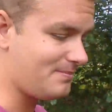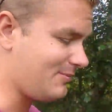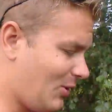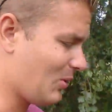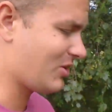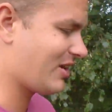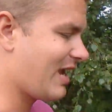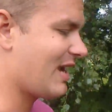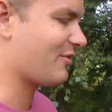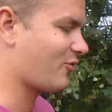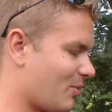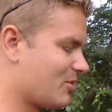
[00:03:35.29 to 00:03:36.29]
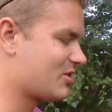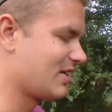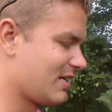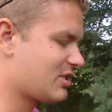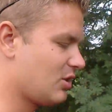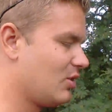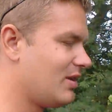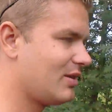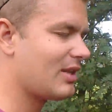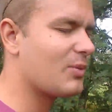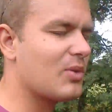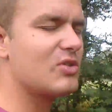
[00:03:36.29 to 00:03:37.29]
was scared from the stick, so
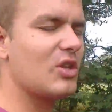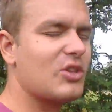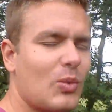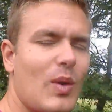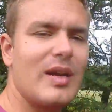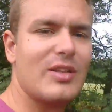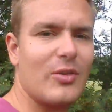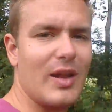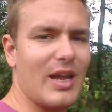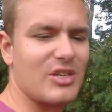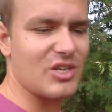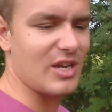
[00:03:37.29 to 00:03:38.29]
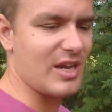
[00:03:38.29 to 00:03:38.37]
that was not quite the reaction I